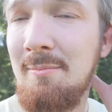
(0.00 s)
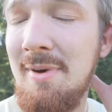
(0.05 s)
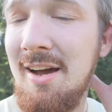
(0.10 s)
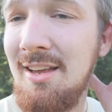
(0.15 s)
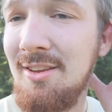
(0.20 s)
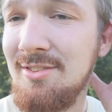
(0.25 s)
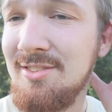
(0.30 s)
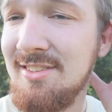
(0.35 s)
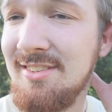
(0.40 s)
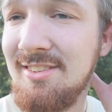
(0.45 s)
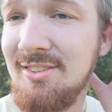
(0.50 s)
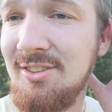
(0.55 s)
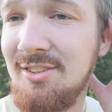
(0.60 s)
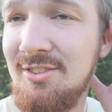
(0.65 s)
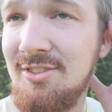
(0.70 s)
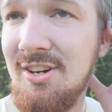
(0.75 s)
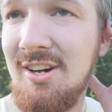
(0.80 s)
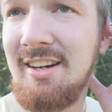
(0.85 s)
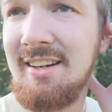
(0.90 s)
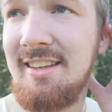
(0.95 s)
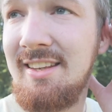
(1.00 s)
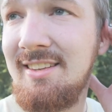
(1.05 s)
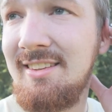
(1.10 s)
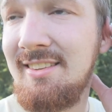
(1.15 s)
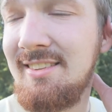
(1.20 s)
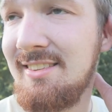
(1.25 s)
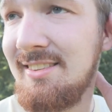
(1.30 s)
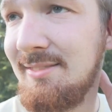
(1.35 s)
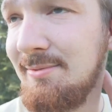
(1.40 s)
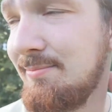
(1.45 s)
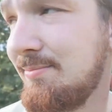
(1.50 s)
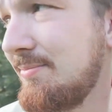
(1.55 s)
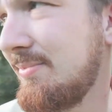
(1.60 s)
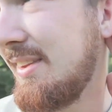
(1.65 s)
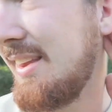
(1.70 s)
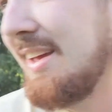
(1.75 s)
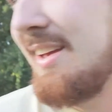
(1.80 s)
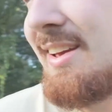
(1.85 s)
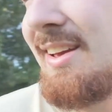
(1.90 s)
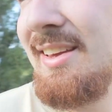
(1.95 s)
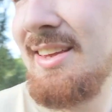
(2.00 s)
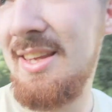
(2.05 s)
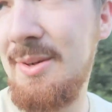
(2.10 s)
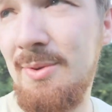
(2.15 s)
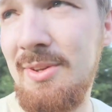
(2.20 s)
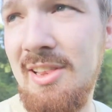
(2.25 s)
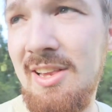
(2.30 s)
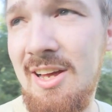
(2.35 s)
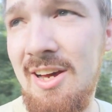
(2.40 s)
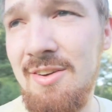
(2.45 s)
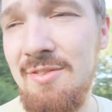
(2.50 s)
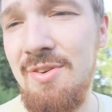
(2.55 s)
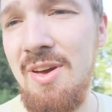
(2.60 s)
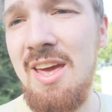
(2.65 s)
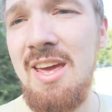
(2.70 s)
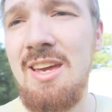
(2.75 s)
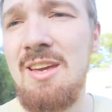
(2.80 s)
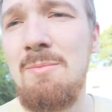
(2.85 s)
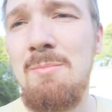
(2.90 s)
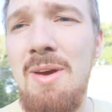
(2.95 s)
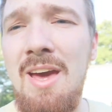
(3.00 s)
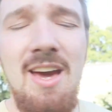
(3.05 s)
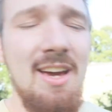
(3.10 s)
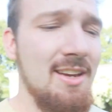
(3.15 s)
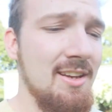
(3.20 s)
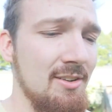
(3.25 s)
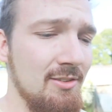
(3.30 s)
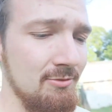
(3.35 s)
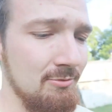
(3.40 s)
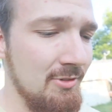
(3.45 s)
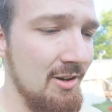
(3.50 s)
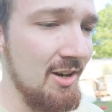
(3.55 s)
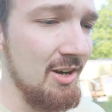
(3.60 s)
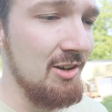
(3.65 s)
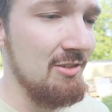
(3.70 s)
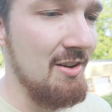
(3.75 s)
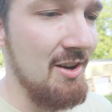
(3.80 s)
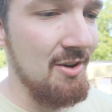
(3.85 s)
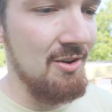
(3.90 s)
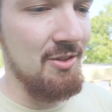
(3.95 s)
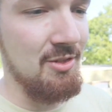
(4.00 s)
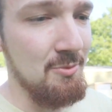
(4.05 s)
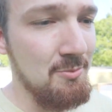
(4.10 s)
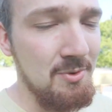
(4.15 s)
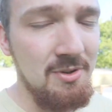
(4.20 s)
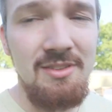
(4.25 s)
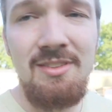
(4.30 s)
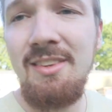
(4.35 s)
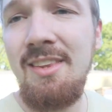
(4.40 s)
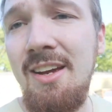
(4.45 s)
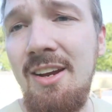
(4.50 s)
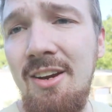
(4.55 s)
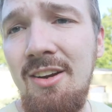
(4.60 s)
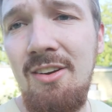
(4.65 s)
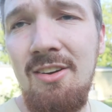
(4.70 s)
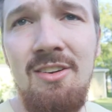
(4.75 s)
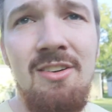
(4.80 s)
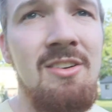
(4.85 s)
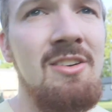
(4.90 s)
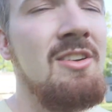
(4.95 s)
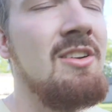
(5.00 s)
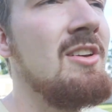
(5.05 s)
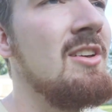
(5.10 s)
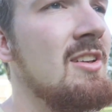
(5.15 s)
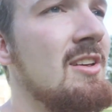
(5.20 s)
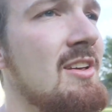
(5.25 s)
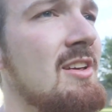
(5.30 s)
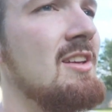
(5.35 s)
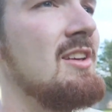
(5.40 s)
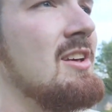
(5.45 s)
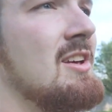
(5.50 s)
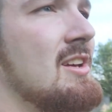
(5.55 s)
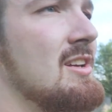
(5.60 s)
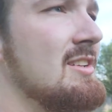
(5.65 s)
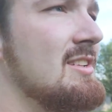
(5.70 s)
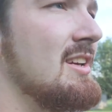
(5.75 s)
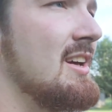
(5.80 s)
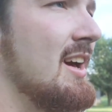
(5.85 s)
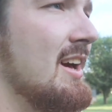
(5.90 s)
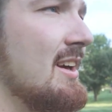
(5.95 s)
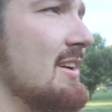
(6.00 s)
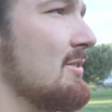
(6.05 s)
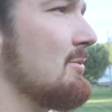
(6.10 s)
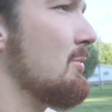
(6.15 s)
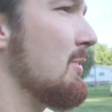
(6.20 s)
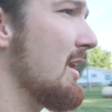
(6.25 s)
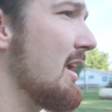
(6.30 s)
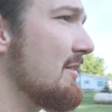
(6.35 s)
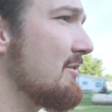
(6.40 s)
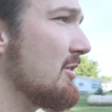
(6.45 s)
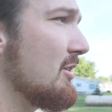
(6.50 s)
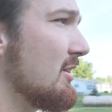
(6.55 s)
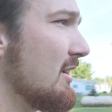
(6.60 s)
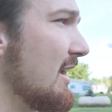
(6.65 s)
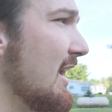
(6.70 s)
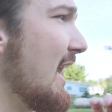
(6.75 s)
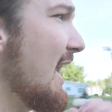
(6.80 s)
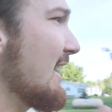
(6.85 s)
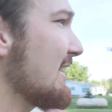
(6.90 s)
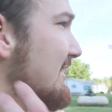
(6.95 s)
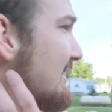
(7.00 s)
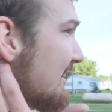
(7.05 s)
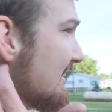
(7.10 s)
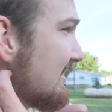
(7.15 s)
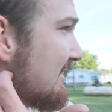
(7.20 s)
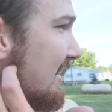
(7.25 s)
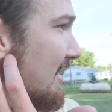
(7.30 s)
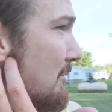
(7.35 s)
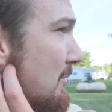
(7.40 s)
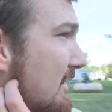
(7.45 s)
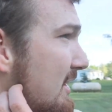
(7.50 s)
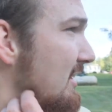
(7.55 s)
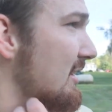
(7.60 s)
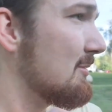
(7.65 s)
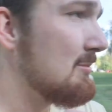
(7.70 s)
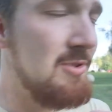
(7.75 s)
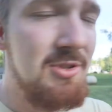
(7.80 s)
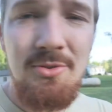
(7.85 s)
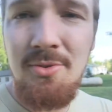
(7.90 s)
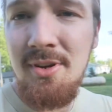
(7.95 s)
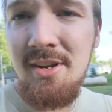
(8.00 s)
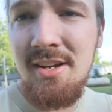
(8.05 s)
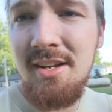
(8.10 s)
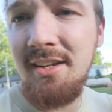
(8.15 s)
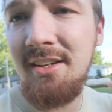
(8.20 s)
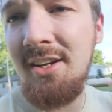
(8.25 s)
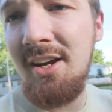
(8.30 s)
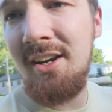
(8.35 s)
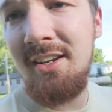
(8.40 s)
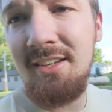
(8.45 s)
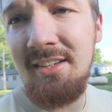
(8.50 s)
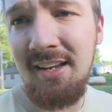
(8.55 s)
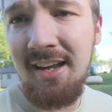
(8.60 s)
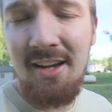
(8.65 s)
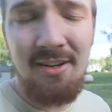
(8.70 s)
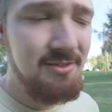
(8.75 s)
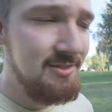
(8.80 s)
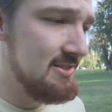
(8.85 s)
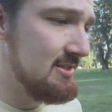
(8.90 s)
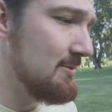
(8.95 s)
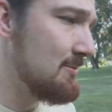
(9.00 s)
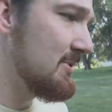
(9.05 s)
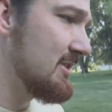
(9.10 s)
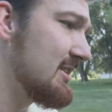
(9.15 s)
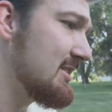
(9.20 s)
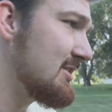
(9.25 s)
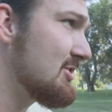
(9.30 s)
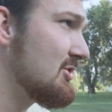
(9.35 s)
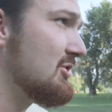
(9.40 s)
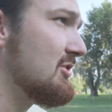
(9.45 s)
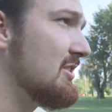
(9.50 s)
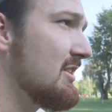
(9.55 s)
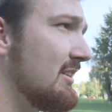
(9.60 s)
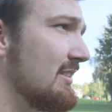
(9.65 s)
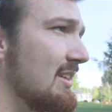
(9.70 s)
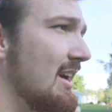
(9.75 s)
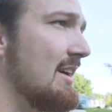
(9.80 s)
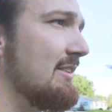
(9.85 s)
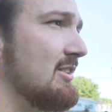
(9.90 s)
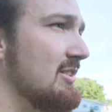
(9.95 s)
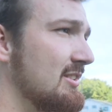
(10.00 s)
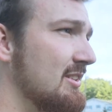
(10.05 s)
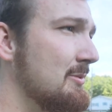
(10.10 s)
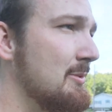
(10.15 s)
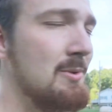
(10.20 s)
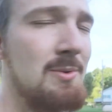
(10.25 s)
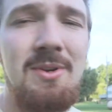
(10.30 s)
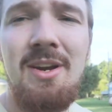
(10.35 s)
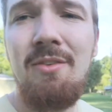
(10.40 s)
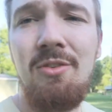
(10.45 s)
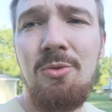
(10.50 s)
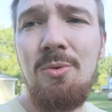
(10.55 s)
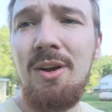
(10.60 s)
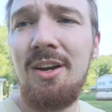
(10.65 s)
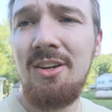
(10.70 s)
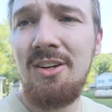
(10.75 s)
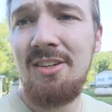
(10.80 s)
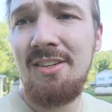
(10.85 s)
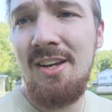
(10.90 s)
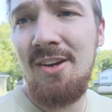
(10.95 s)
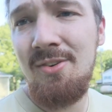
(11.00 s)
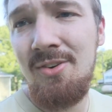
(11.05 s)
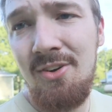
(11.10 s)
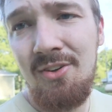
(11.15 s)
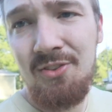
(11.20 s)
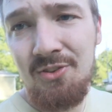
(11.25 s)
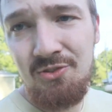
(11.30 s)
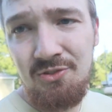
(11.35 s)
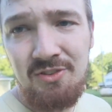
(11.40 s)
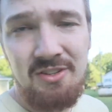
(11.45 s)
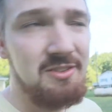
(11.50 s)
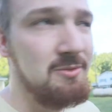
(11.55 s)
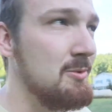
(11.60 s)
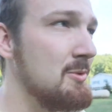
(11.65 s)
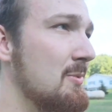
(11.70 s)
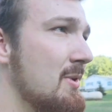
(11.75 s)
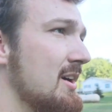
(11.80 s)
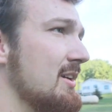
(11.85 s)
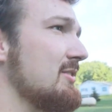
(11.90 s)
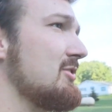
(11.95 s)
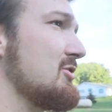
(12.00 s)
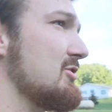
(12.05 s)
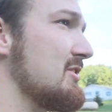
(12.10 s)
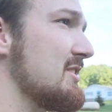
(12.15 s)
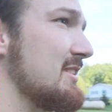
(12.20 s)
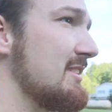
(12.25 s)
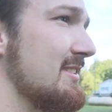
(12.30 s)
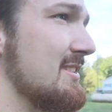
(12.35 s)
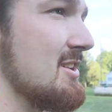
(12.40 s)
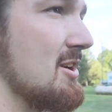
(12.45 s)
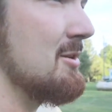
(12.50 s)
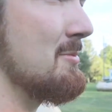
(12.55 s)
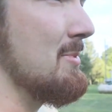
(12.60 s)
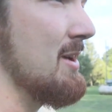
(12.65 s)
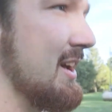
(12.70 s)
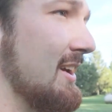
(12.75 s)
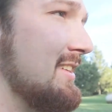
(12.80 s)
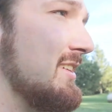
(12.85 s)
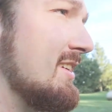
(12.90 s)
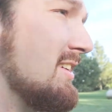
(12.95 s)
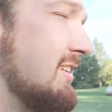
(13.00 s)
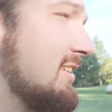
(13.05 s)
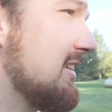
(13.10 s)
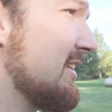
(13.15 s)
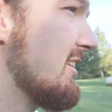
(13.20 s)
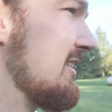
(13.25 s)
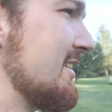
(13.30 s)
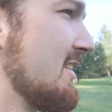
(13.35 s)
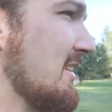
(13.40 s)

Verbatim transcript: Milo's just a good dog. He would love hanging back and running around in the woods there, and whatever access that we end up doing and cutting down some of these trees, obviously we would never want to cut down all the trees. We want trees in our backyard,